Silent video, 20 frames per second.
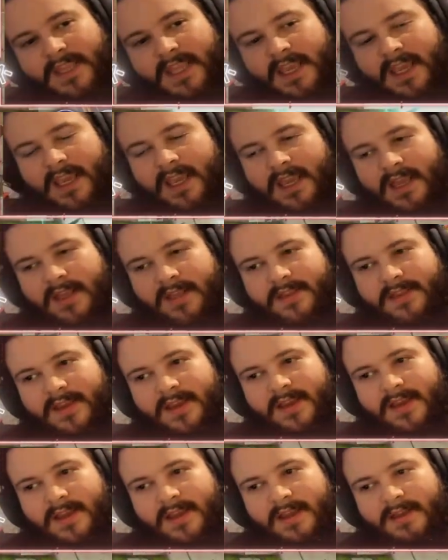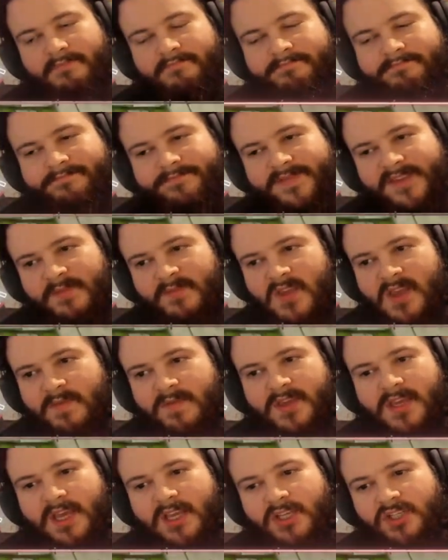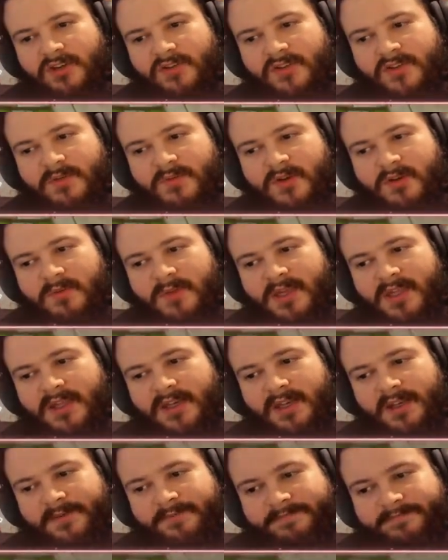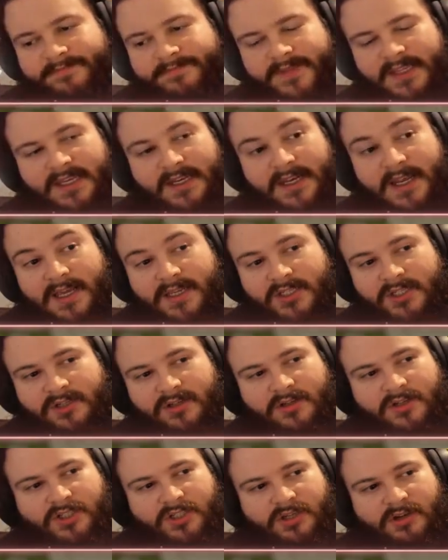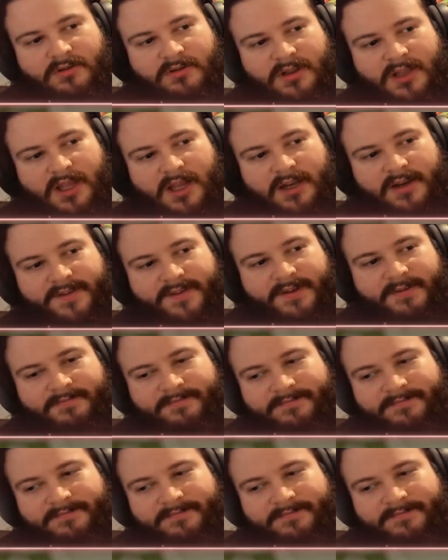And sometimes you gotta show some humility. And I sure show a lot of it.